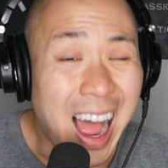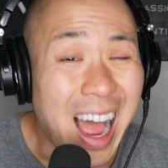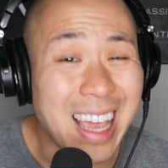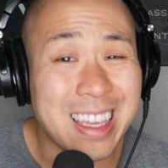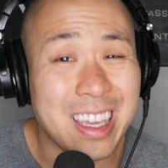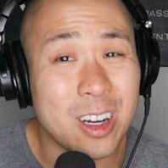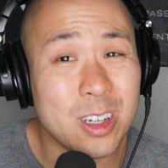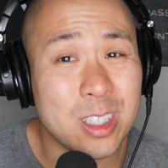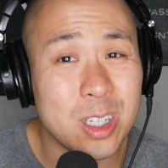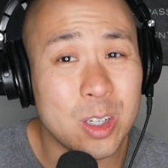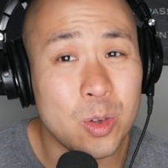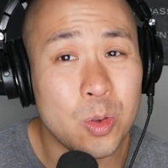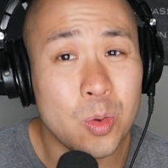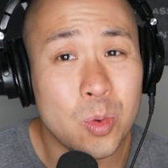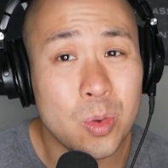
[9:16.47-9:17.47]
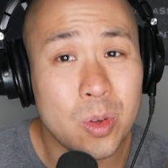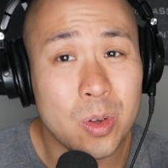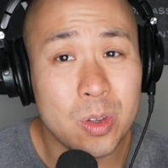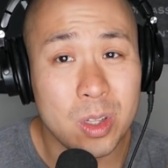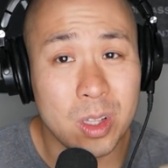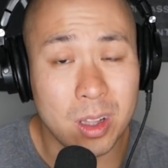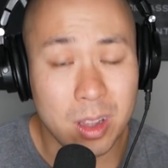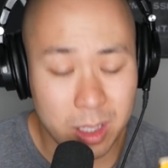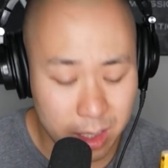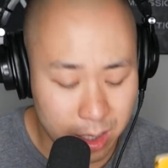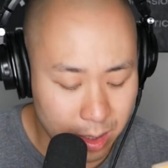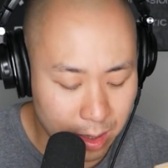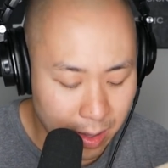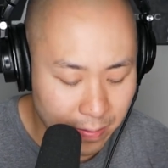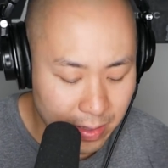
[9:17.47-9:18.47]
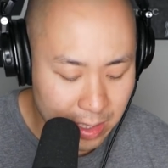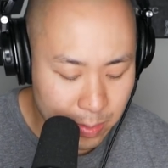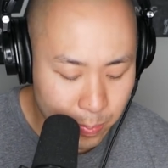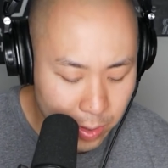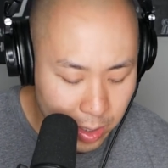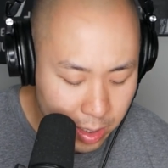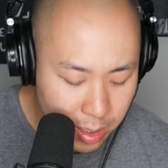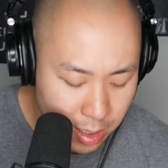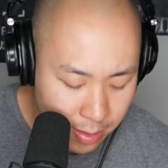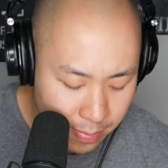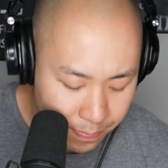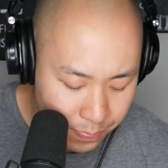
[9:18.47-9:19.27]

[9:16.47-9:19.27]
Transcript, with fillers: I guarantee you'll love this book.